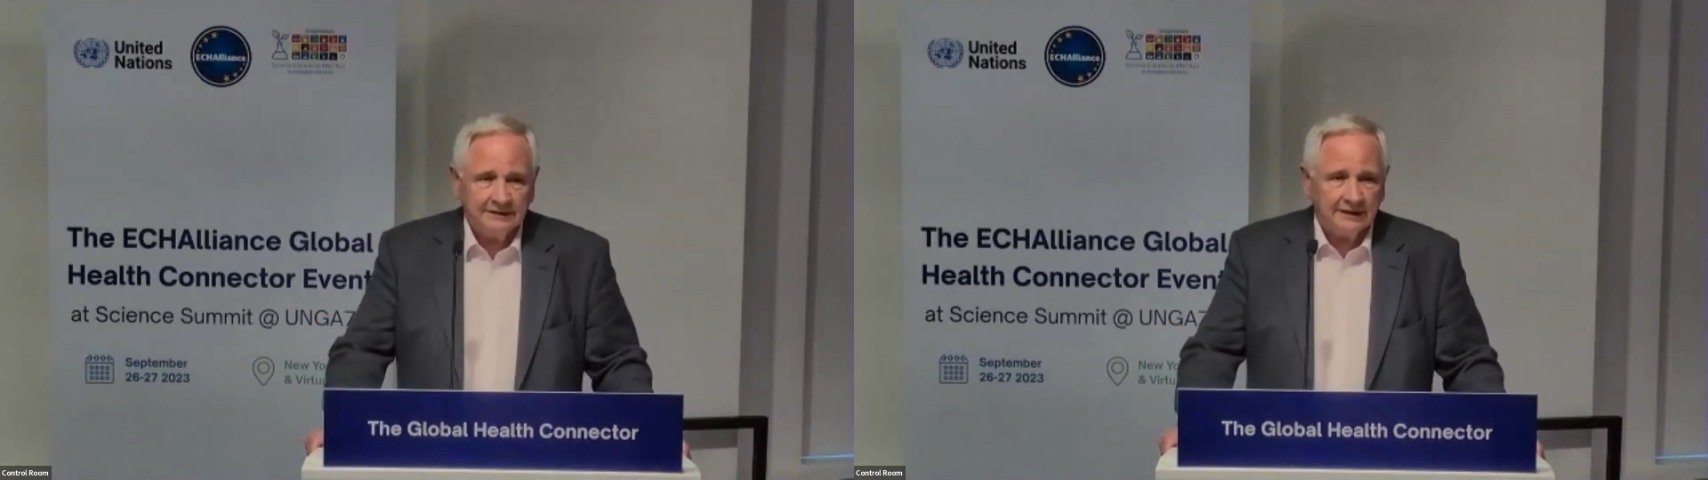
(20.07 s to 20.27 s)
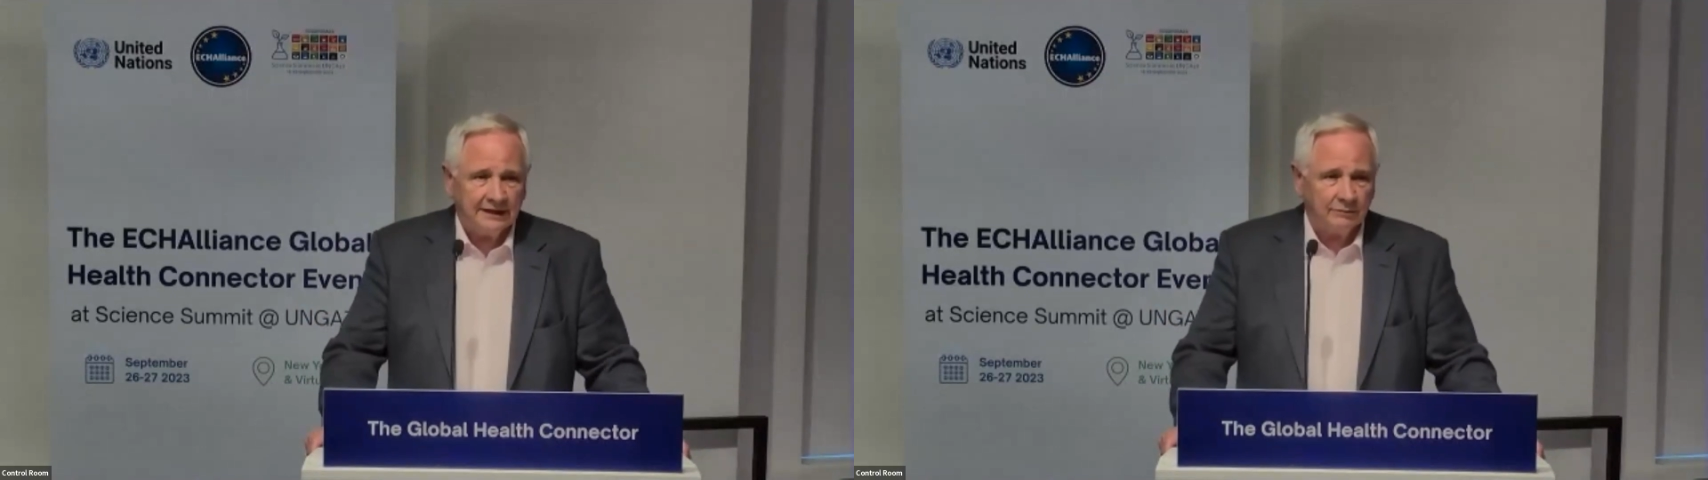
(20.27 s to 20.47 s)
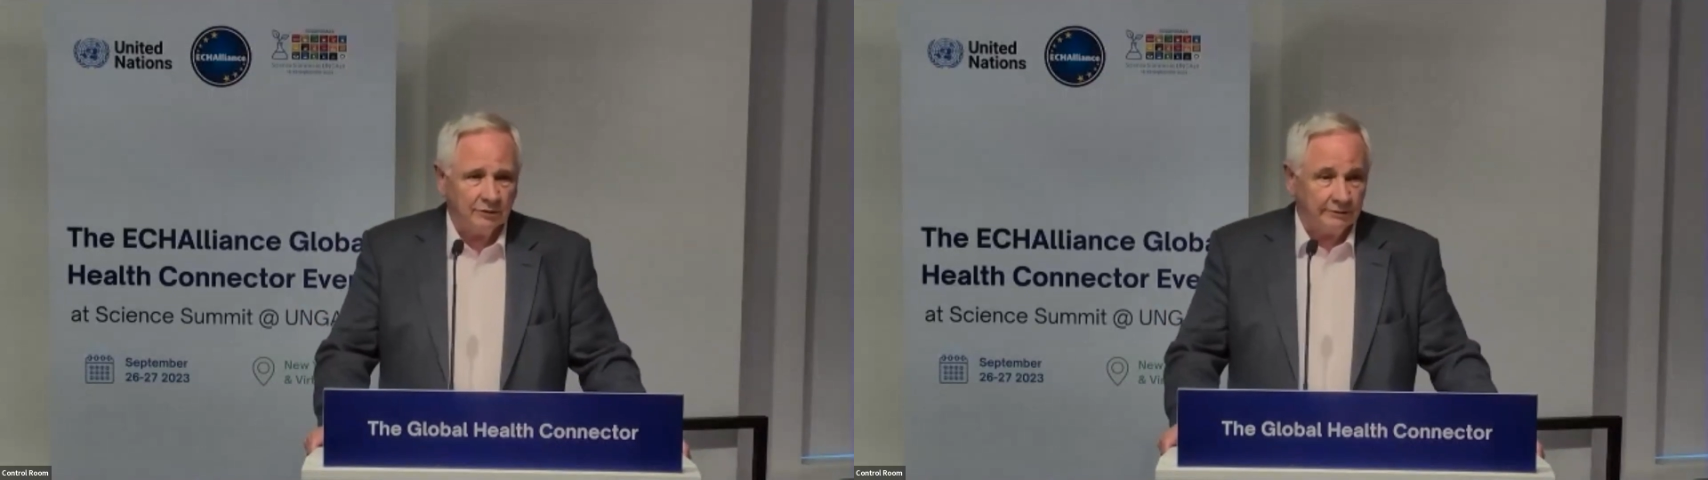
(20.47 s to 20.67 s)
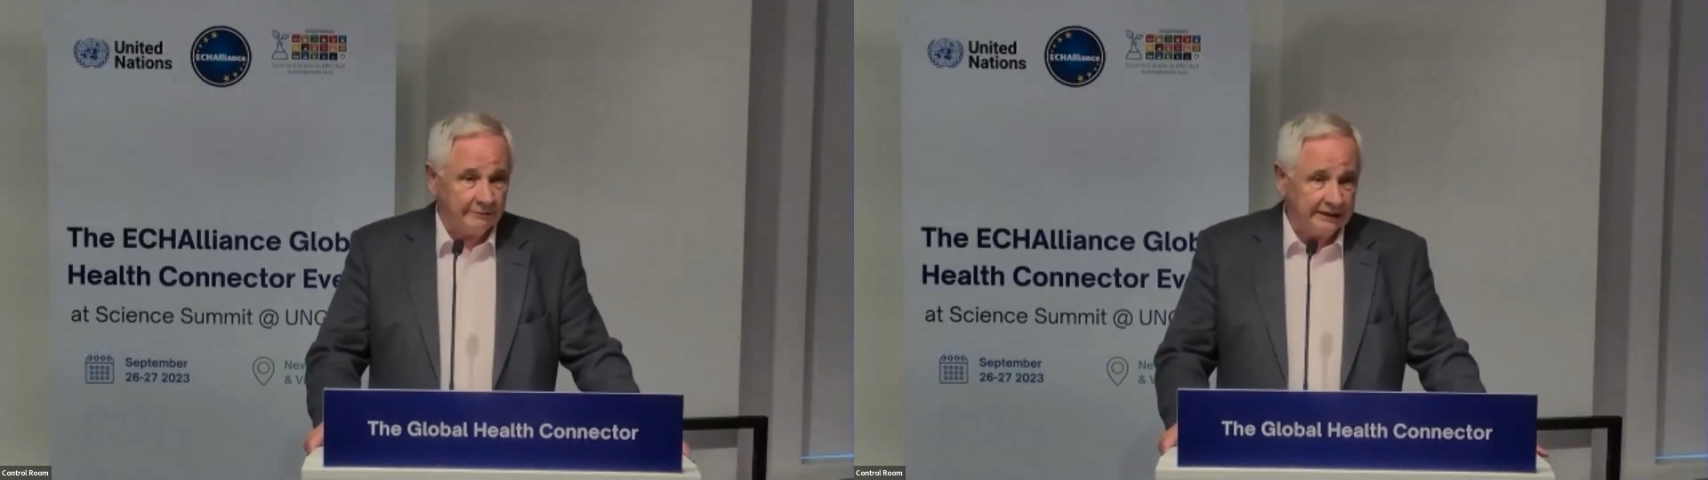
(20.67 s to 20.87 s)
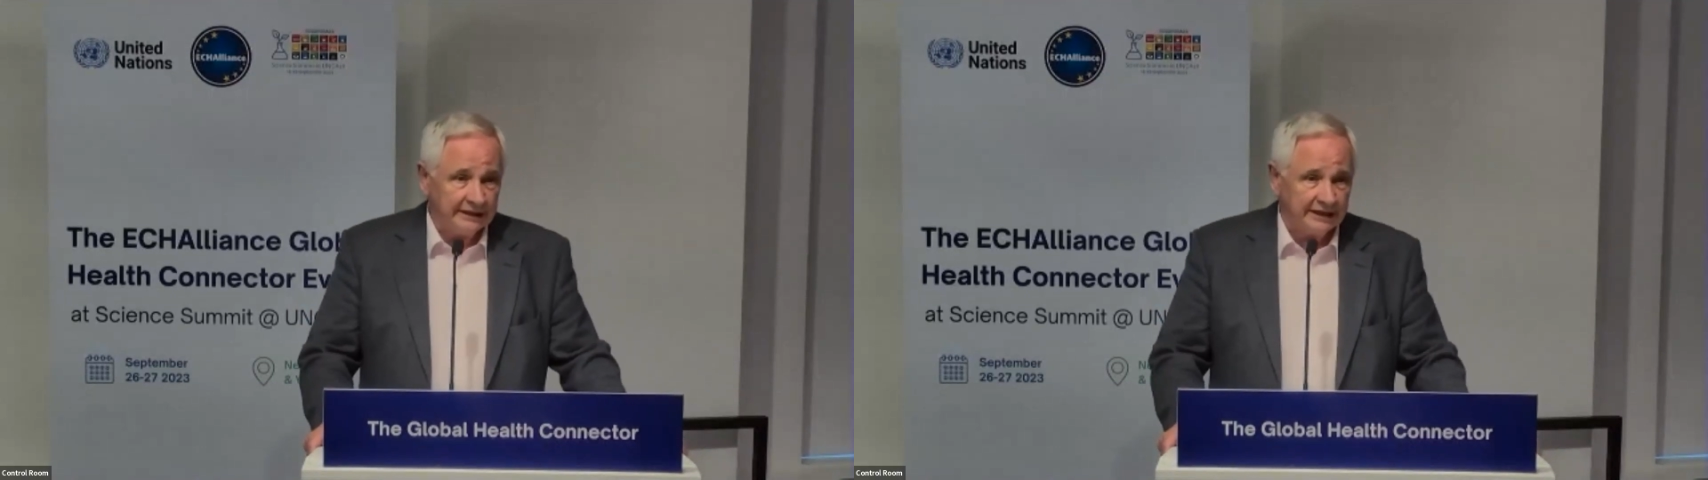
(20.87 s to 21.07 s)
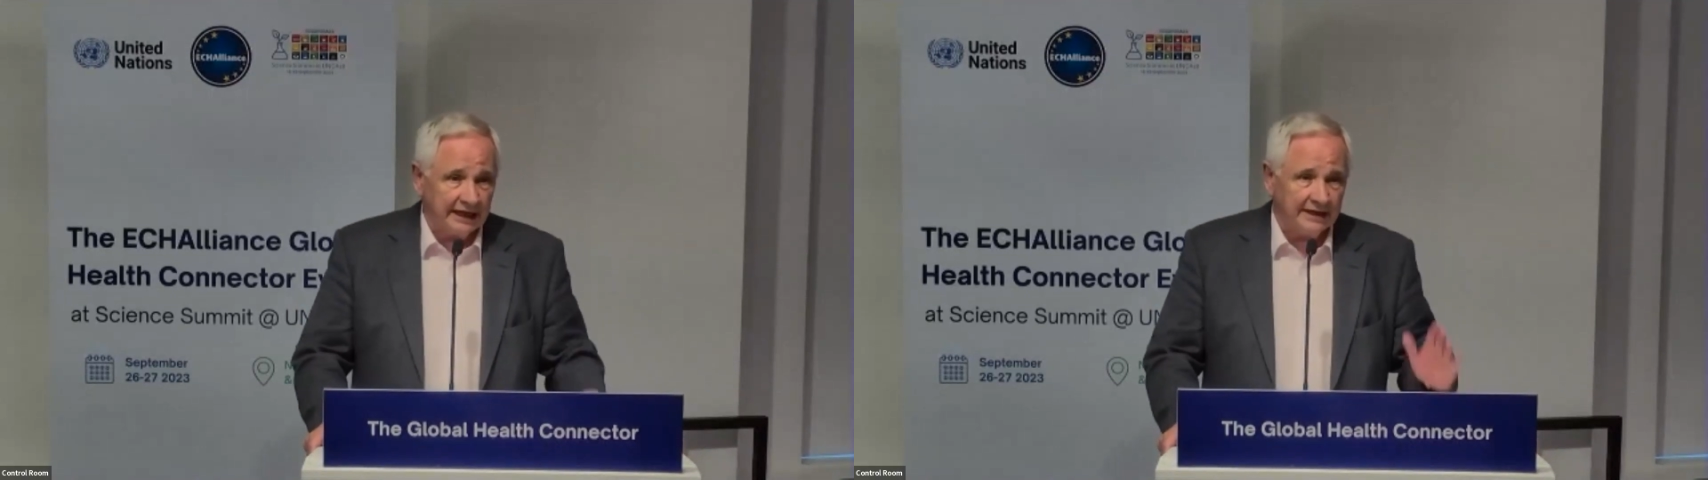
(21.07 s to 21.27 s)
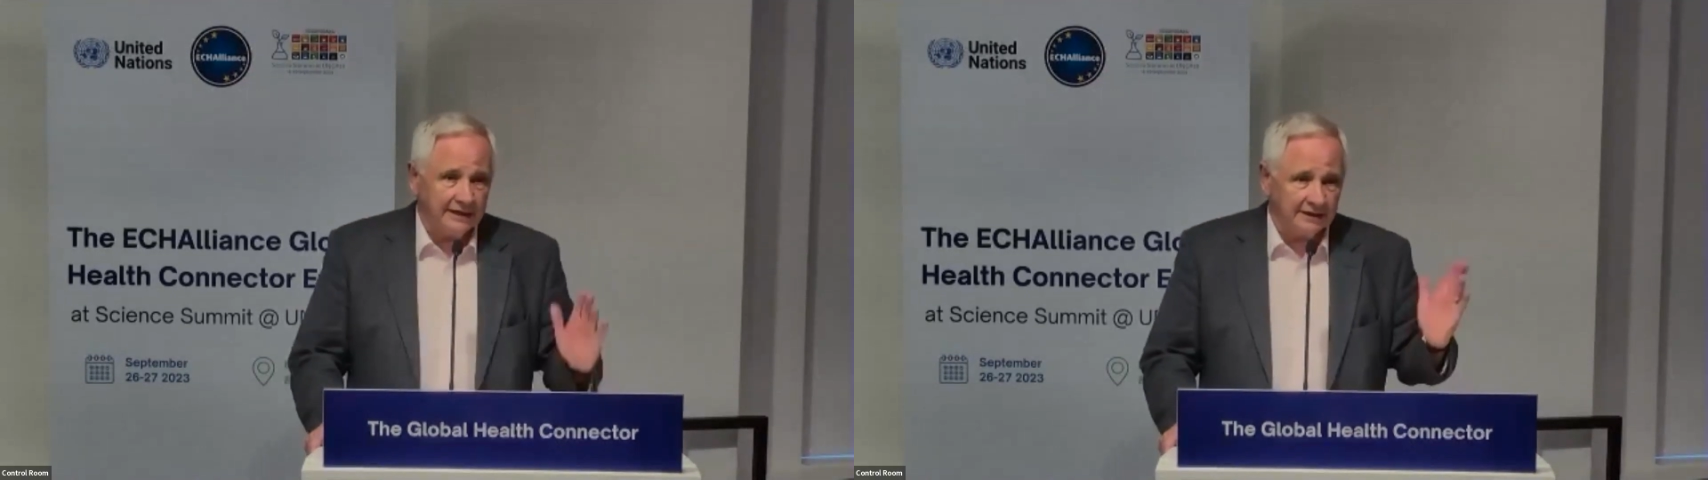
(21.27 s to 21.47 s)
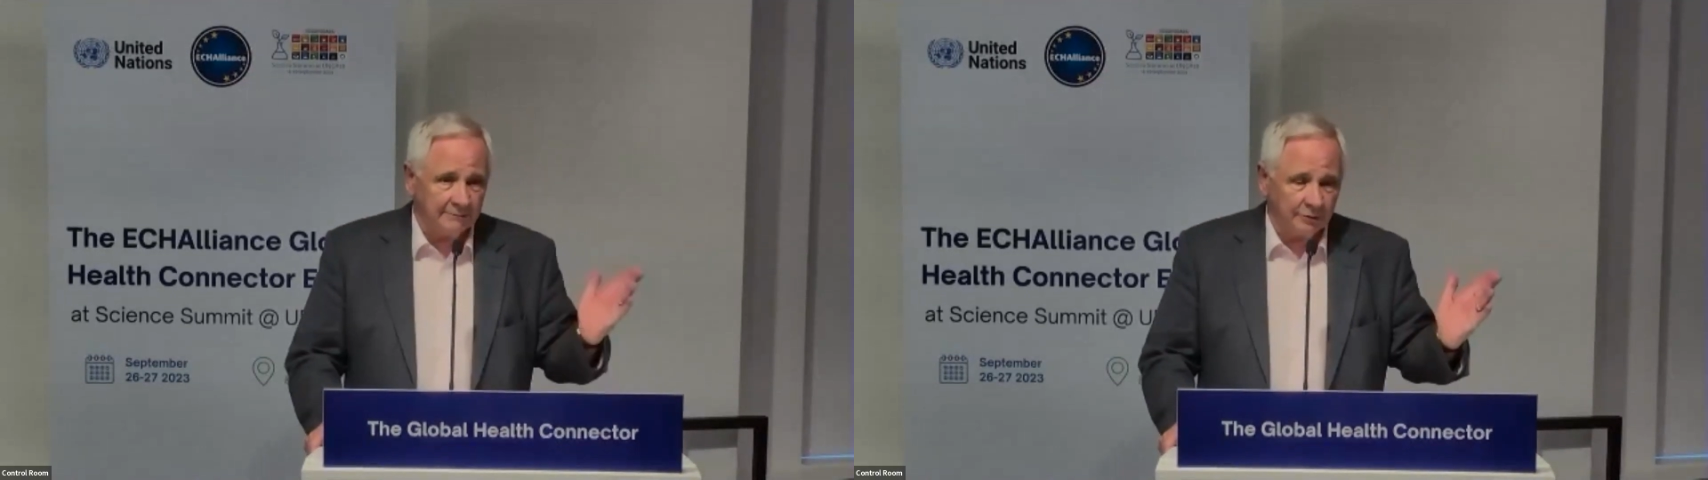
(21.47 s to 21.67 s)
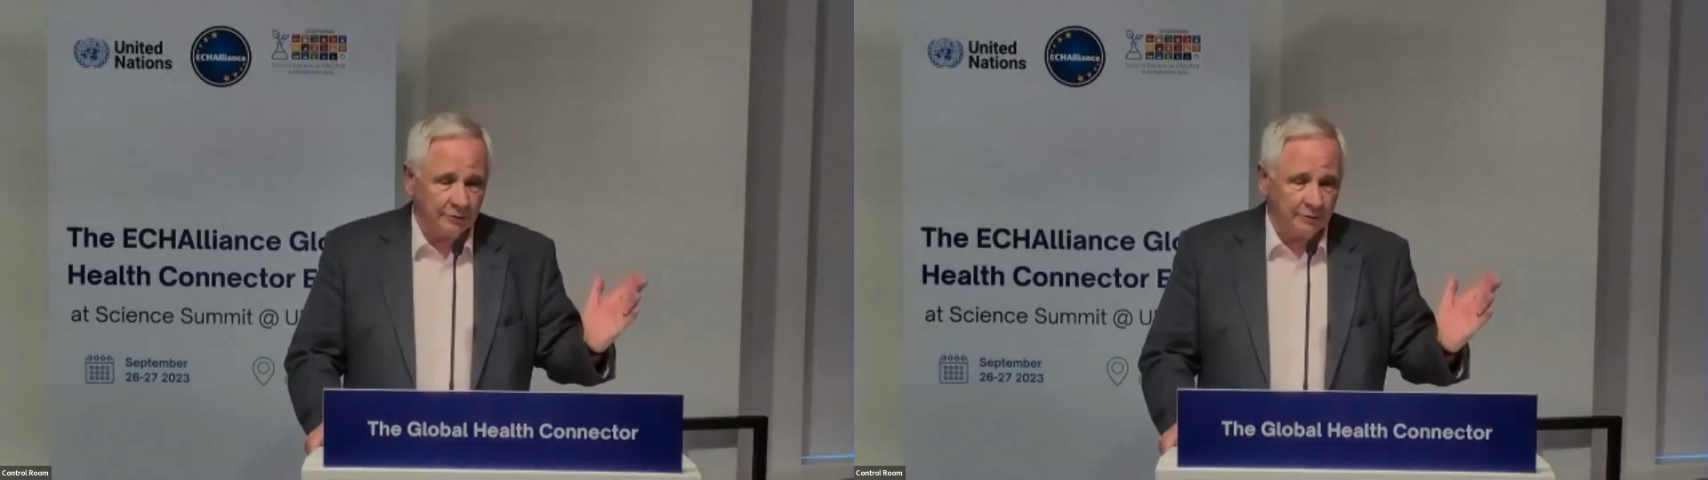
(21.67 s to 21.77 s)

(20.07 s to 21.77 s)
and will be meeting again in a couple